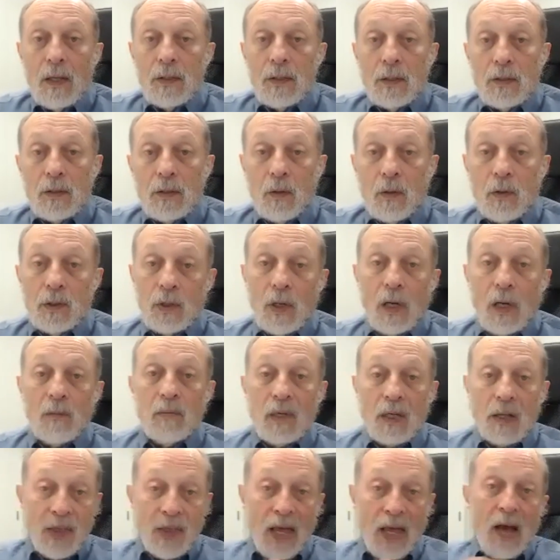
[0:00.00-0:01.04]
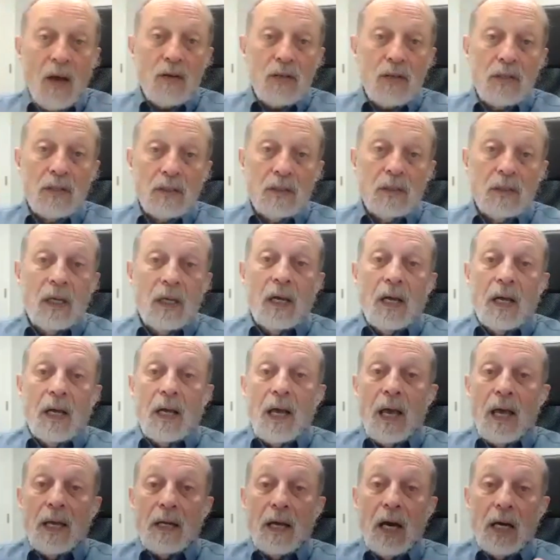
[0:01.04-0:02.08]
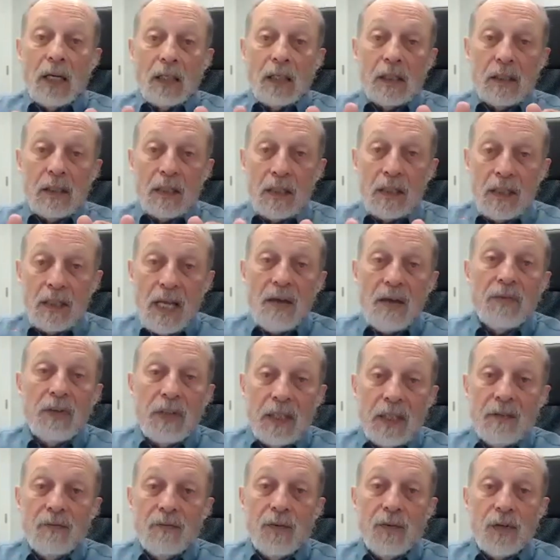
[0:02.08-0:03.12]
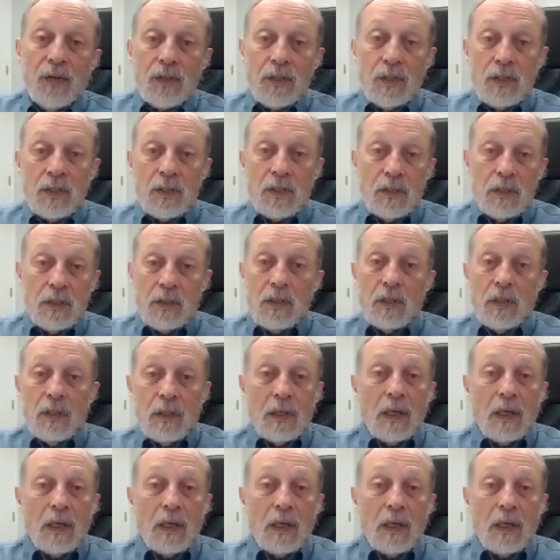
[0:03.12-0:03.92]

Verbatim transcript: So you're talking about 1,000 and 170 versus, these,